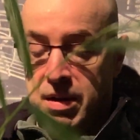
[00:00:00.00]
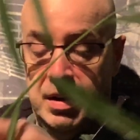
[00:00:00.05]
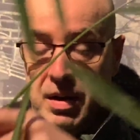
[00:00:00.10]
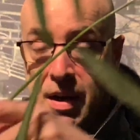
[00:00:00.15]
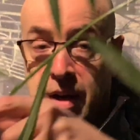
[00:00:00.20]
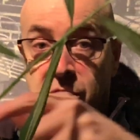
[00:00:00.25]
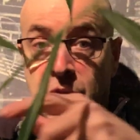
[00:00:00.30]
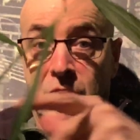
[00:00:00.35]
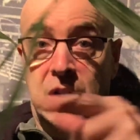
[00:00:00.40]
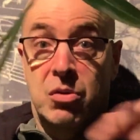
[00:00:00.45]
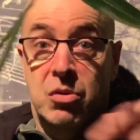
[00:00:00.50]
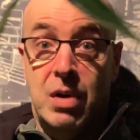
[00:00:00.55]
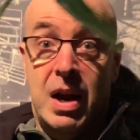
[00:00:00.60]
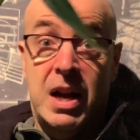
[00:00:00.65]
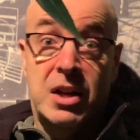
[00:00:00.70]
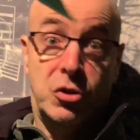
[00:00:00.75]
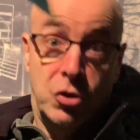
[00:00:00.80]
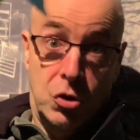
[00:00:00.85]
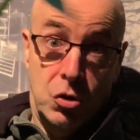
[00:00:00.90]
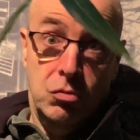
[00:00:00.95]
I took a
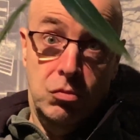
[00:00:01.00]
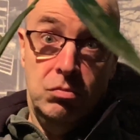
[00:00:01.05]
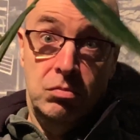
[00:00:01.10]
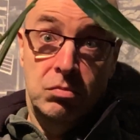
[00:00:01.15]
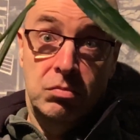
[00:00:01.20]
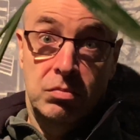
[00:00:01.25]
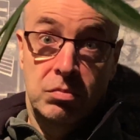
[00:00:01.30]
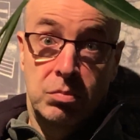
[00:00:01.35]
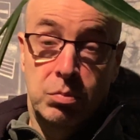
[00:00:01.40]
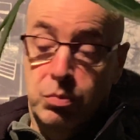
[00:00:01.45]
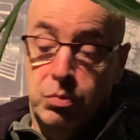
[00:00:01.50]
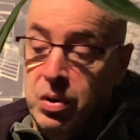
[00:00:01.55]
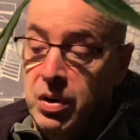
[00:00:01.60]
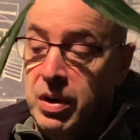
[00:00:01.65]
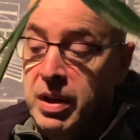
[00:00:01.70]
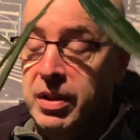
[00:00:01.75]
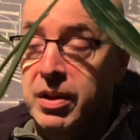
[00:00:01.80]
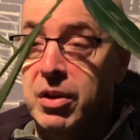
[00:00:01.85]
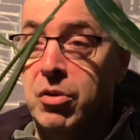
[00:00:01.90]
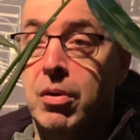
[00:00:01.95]
rhizome, put it
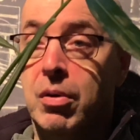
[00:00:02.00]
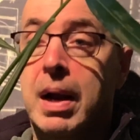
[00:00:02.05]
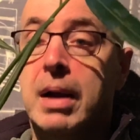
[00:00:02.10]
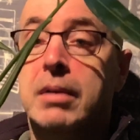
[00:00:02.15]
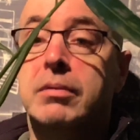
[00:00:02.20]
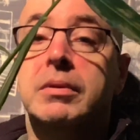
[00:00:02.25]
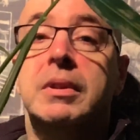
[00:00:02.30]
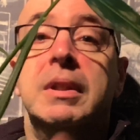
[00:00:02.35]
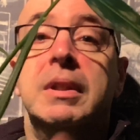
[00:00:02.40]
in the ground,